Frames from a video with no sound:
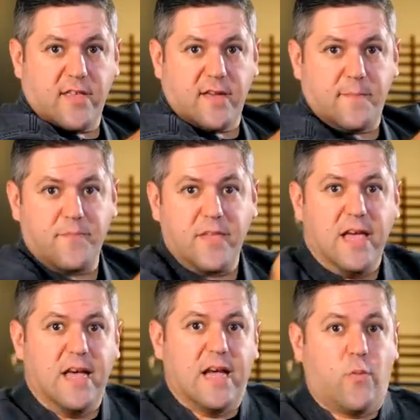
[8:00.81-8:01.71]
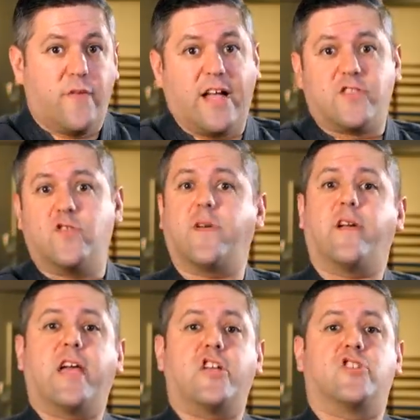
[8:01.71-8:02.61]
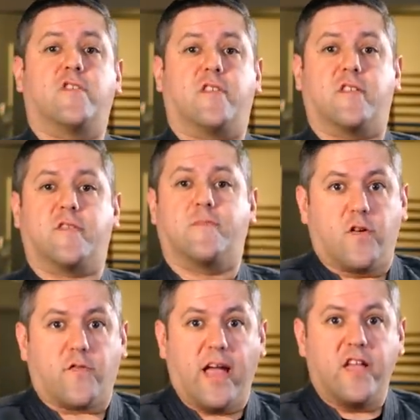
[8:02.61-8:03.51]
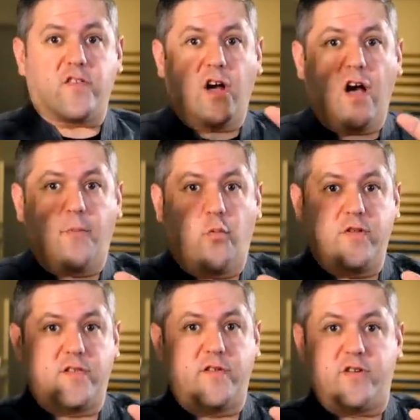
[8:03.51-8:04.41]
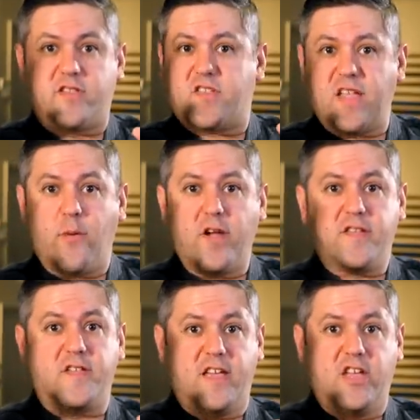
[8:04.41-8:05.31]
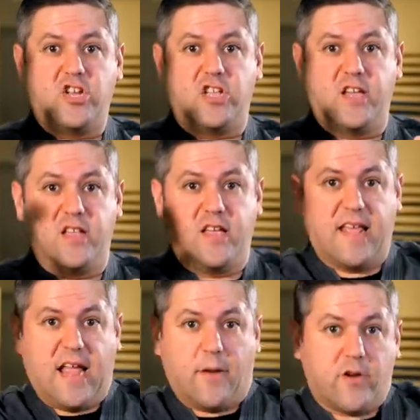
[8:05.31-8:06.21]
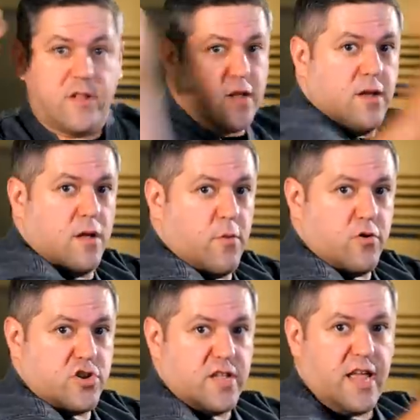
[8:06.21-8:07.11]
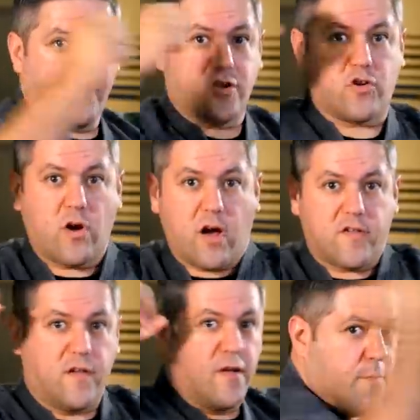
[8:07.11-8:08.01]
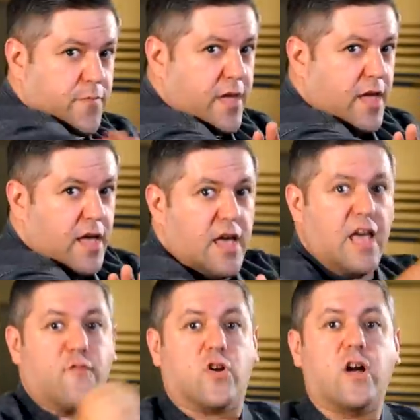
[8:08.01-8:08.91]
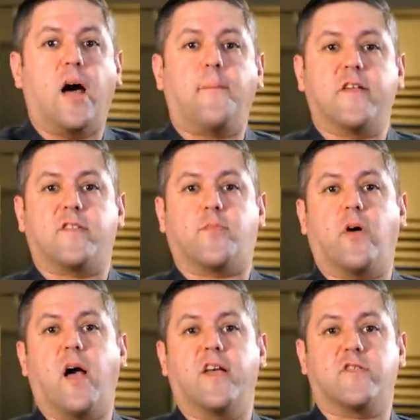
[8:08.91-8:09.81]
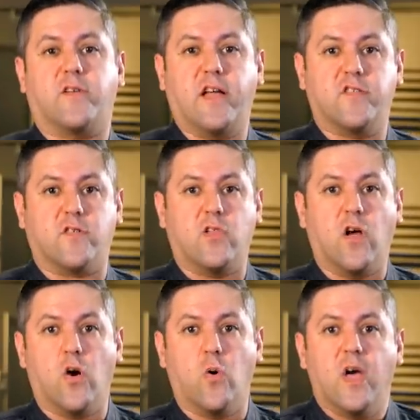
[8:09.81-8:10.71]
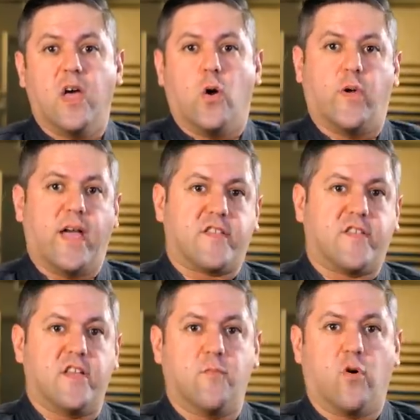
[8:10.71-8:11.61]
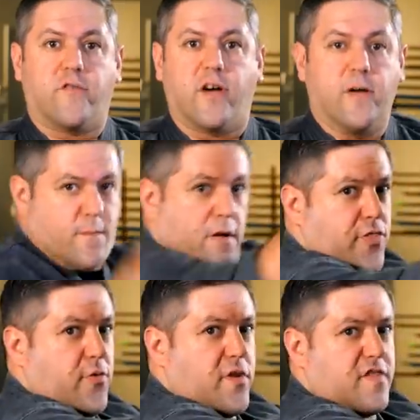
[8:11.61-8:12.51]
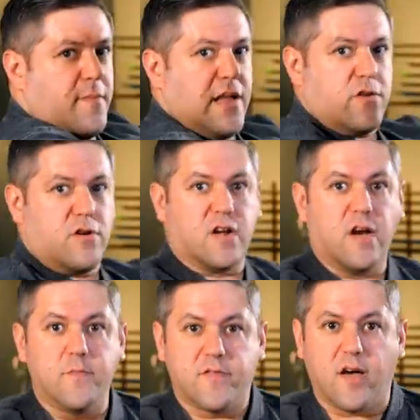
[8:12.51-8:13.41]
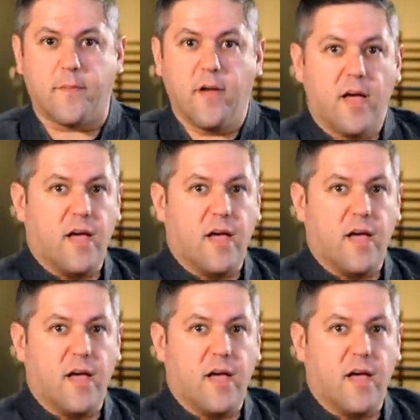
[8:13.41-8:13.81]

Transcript: limb. We've got two variations of this. So if our hands are up, we deliver it the same way Sensei Ichi did, in a hammering motion, hammering across. If we're caught by surprise and our hands are low, we execute it more of a thrusting manner, it comes up.